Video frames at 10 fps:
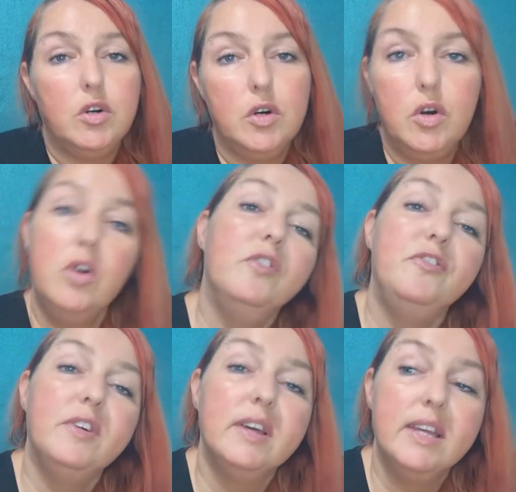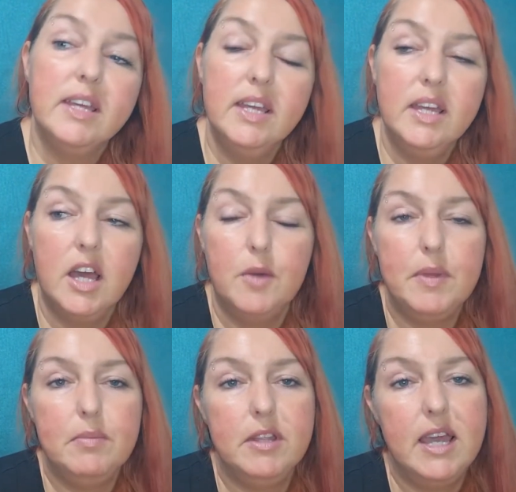hopefully I'll be
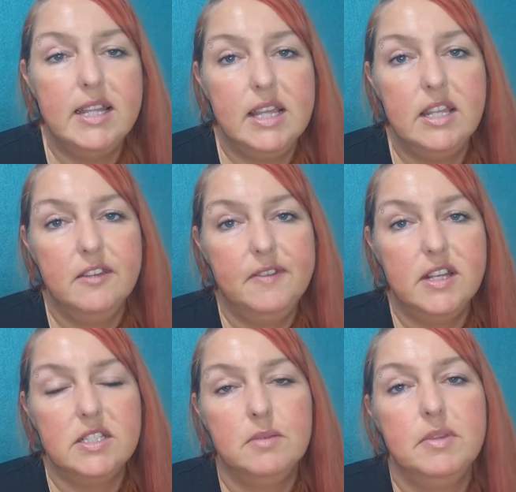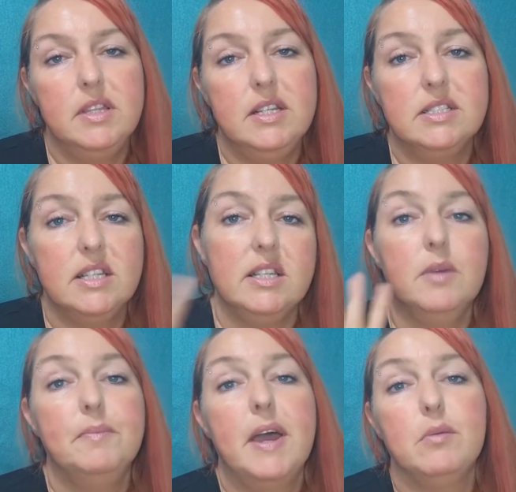able to identify some of these and
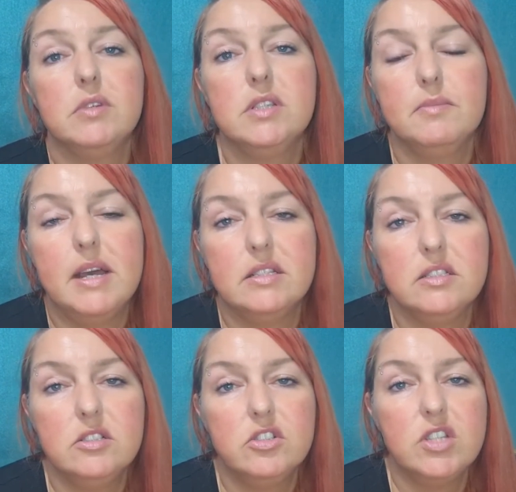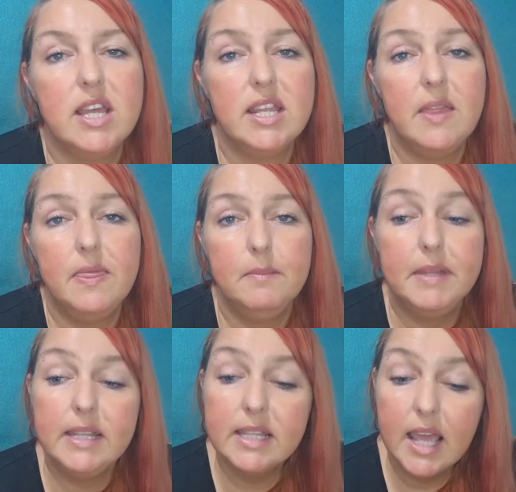come back with some answers, and in the
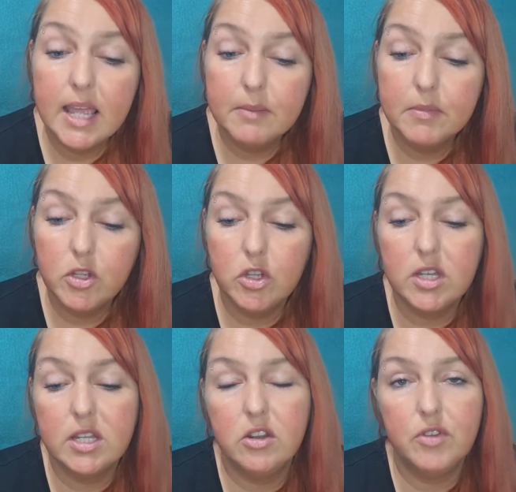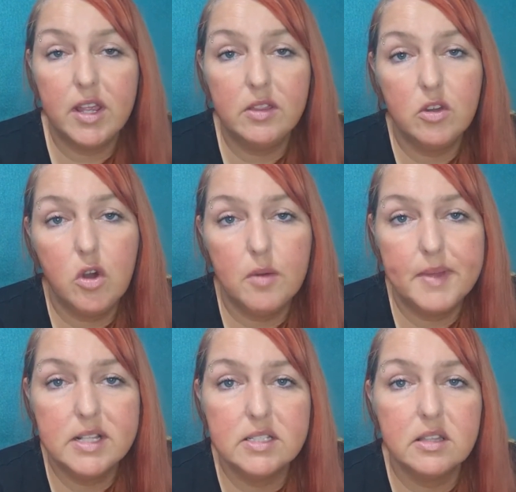meantime you can write in the
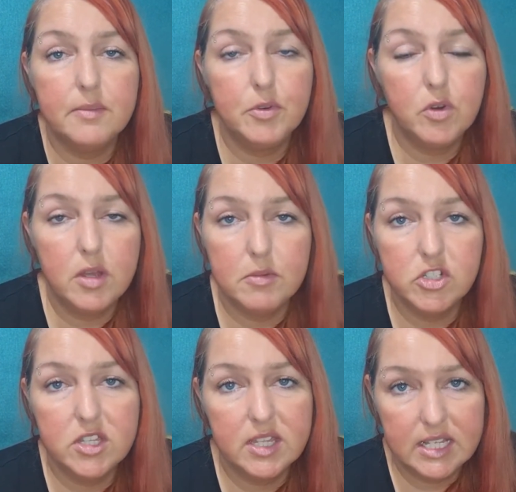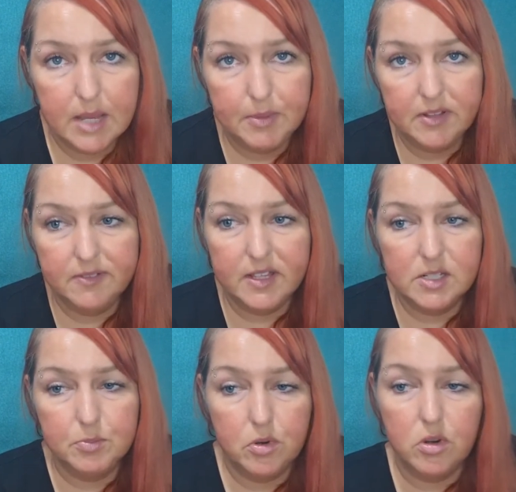comments, let me know how much you think I paid for
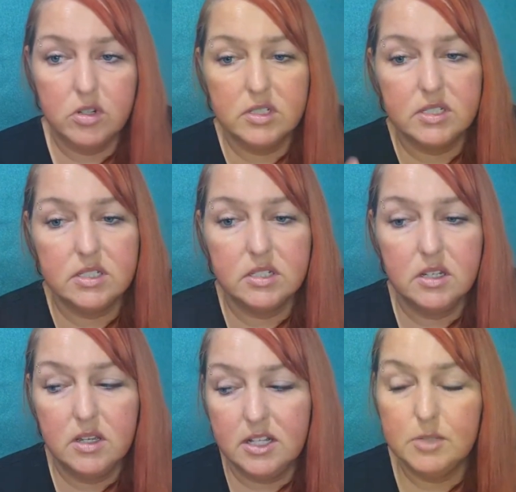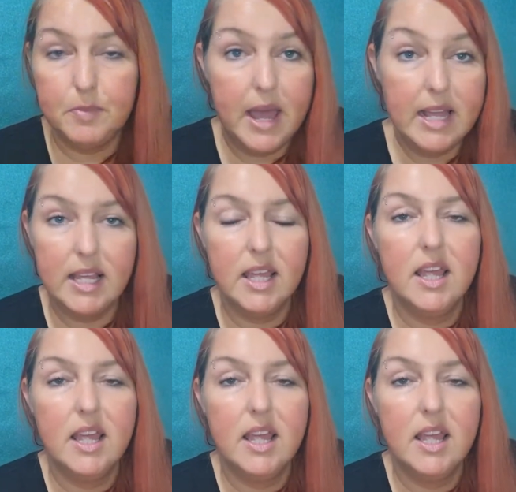this box, this bag,